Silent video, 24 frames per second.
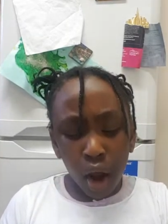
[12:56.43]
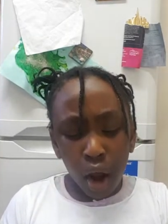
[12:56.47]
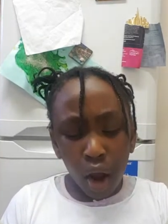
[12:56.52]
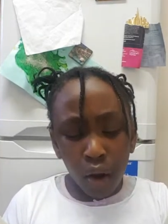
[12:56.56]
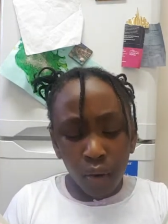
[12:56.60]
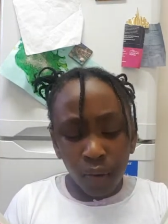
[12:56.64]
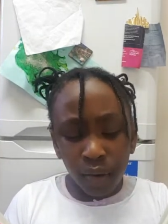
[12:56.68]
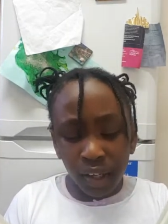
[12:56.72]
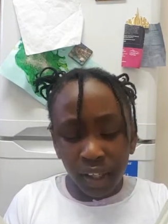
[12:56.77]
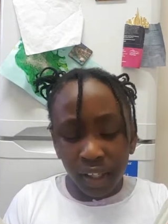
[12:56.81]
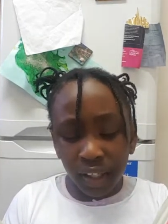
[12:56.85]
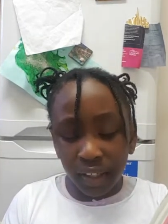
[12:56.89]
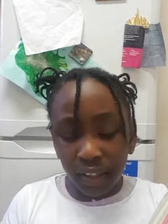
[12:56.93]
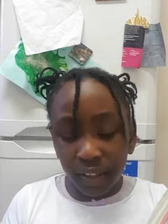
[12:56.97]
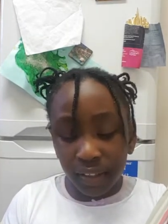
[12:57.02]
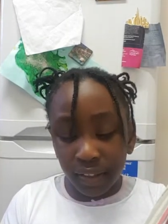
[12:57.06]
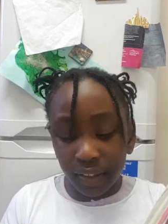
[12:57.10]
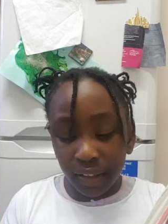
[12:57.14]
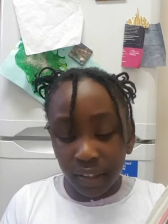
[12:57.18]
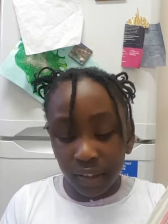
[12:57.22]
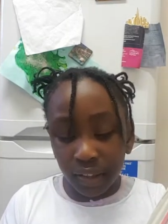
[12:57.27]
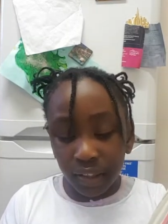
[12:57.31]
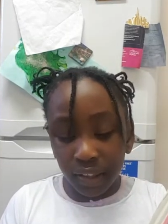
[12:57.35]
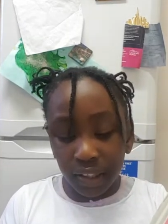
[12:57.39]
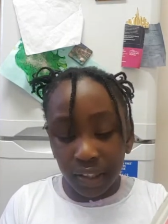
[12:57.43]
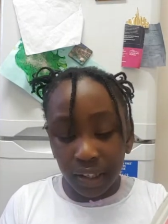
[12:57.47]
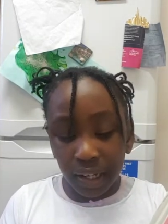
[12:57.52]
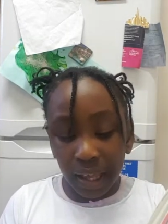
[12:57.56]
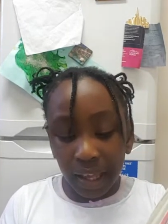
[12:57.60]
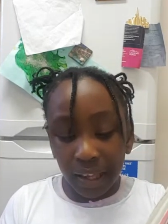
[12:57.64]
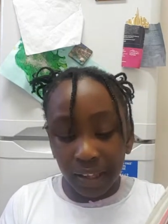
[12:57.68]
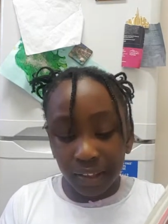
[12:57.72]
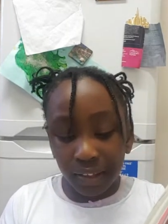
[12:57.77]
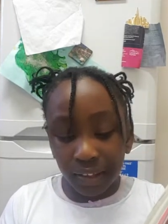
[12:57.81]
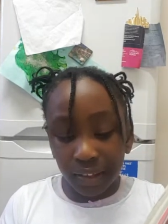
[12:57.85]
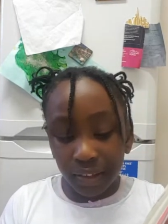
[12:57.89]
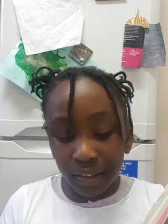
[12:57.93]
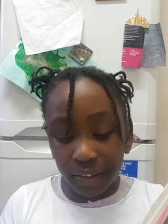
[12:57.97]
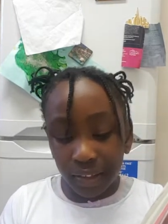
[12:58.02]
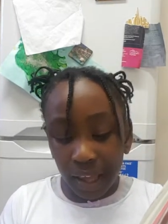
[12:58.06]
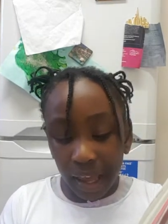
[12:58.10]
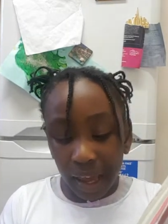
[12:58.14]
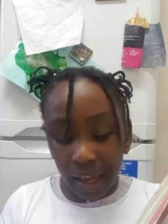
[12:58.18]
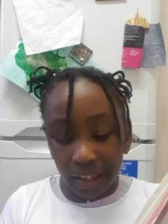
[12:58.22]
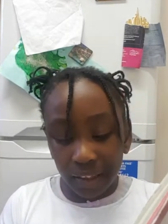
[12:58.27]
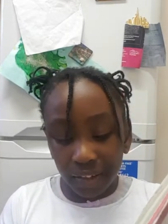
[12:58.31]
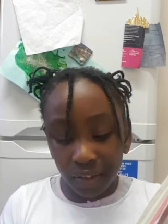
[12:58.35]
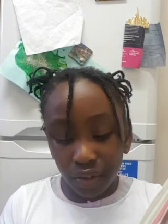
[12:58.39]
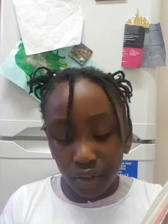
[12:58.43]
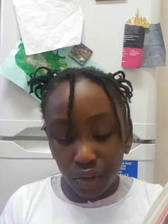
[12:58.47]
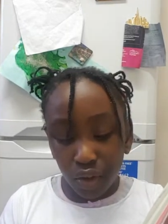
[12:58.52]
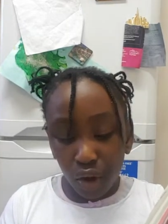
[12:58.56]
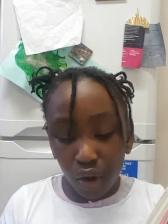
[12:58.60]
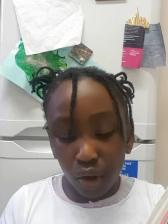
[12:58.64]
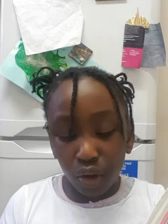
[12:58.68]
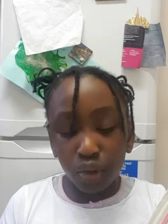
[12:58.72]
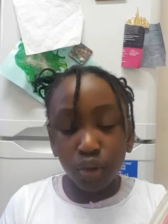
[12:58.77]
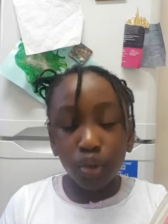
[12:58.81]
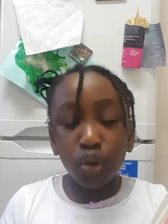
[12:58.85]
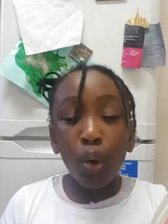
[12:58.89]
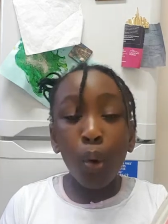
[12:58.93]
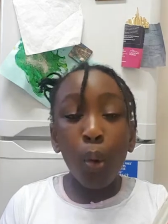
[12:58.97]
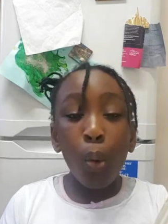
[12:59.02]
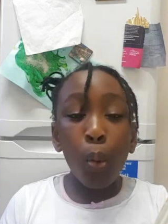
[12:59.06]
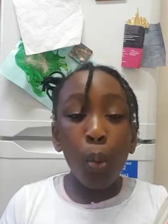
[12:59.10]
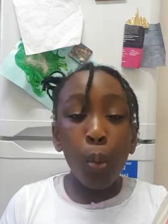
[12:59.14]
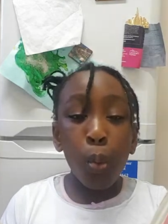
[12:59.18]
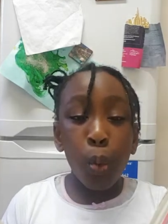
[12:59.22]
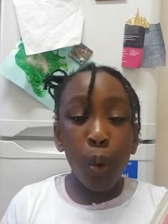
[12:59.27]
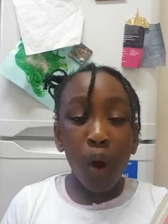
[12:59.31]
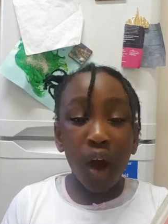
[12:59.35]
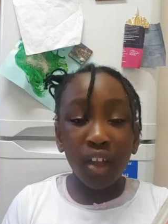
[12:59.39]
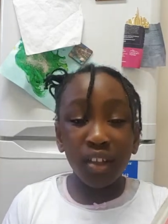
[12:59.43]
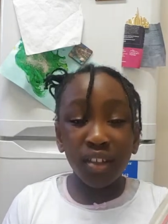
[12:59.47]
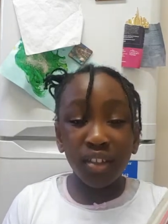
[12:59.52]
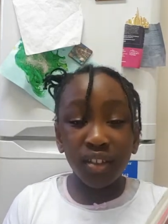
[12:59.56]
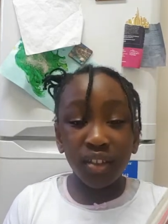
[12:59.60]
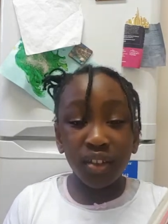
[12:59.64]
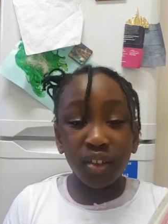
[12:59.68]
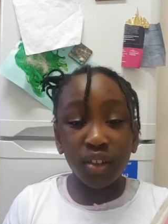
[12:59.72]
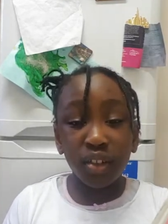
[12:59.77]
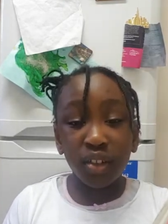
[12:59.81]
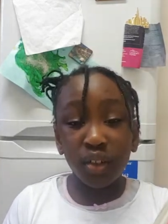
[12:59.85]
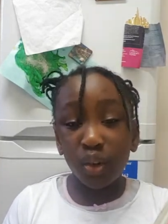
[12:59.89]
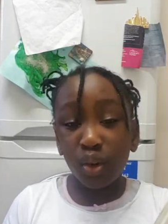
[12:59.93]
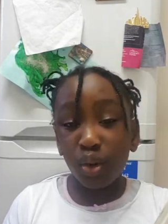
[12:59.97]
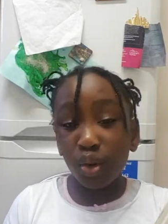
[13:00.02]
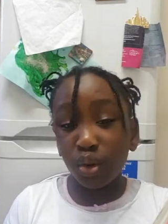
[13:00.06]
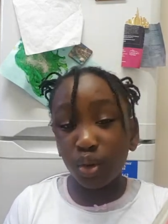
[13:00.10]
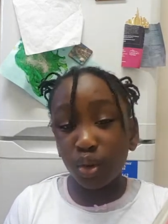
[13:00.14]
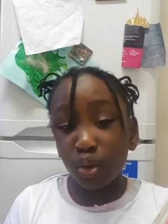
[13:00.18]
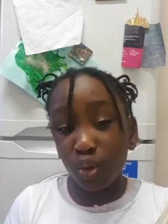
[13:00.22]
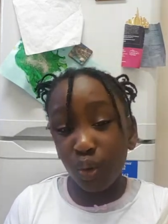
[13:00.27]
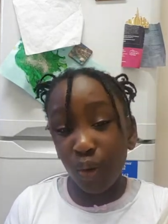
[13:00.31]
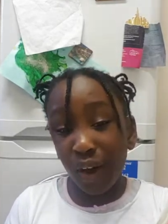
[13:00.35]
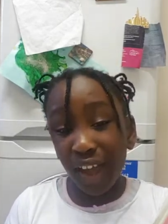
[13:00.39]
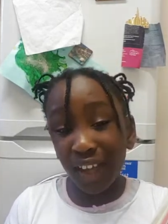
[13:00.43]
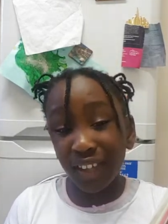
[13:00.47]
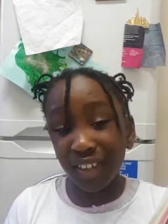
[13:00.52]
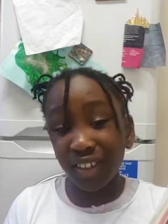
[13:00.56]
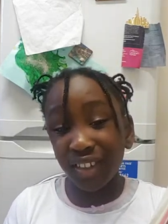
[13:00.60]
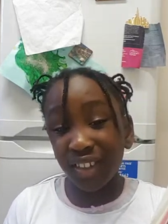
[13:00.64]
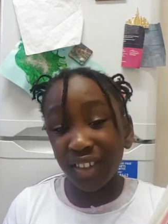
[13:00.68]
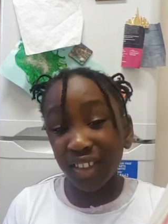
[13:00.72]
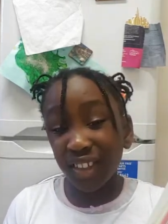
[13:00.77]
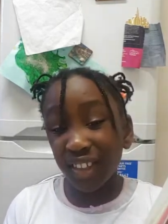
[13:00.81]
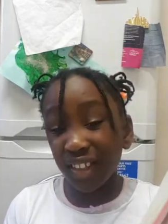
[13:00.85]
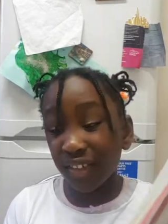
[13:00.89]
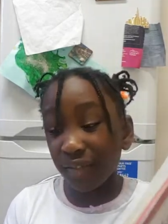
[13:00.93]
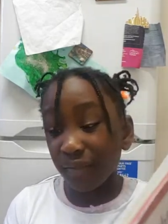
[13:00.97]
only needed to glance at his notes once or twice.